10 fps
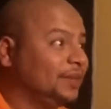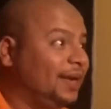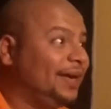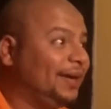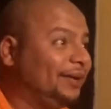
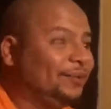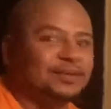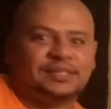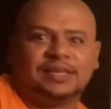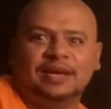Yeah,
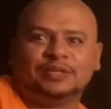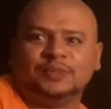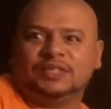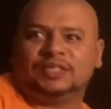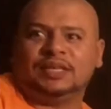which tells
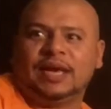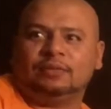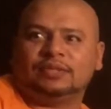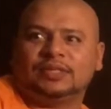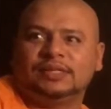me she like
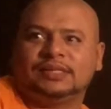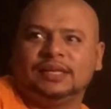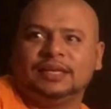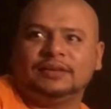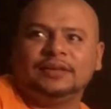what she's
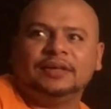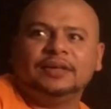seeing.